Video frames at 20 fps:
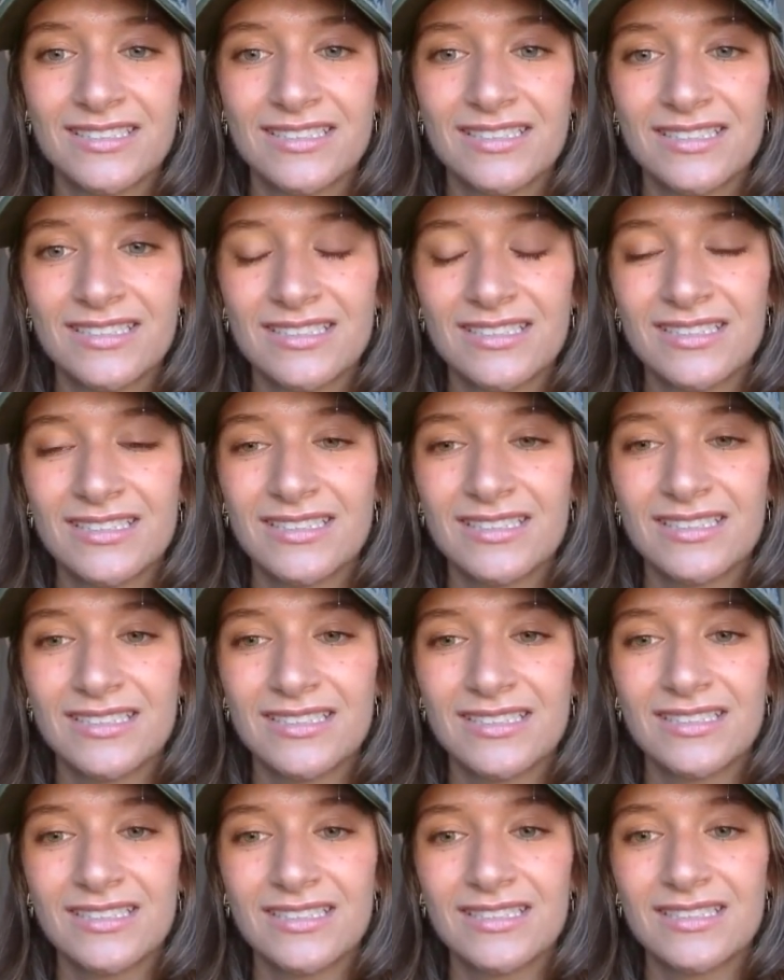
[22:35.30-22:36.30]

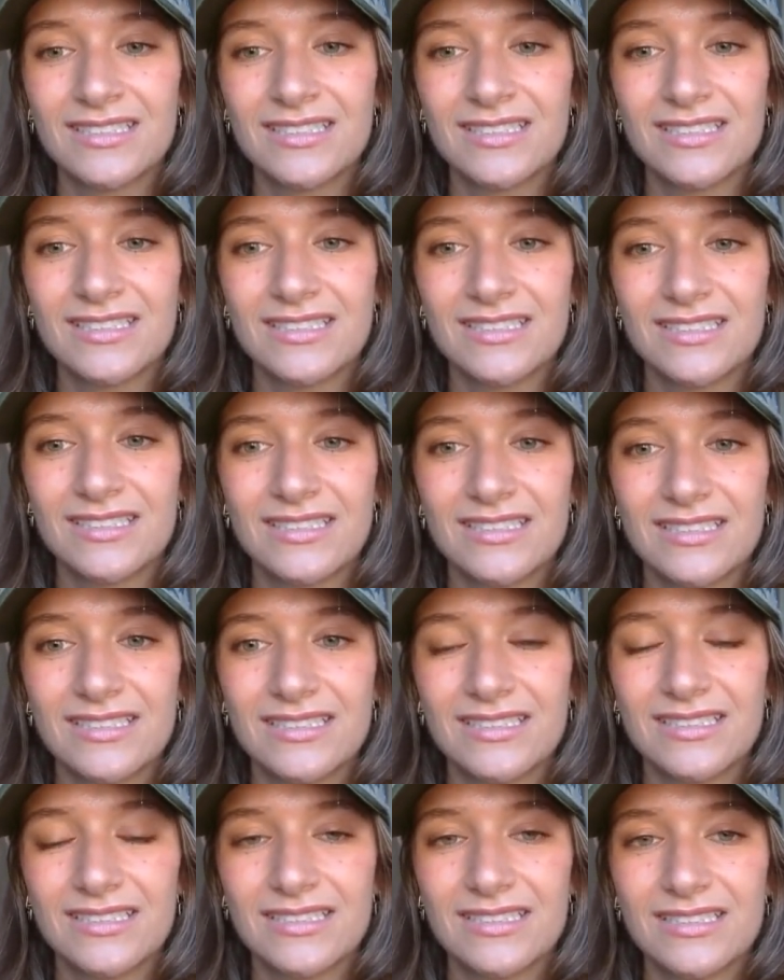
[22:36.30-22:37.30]

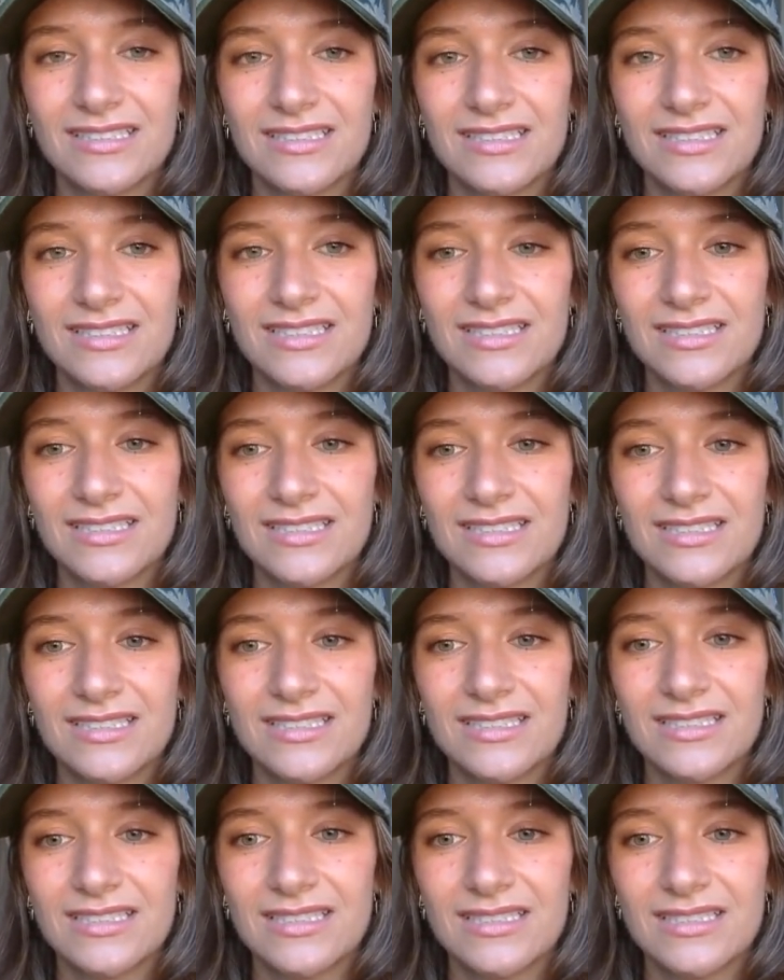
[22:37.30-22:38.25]
(silent)